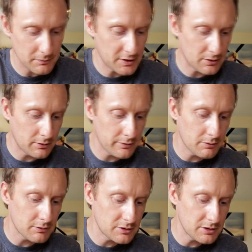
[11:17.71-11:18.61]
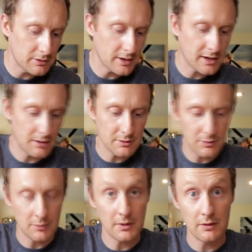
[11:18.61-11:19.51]
I don't see it on that camera, it's
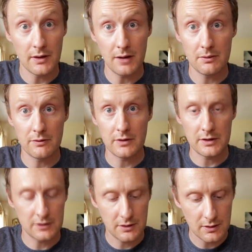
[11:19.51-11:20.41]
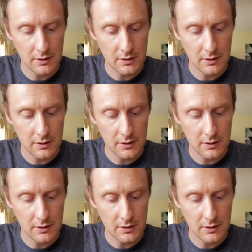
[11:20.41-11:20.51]
probably better on that one for this.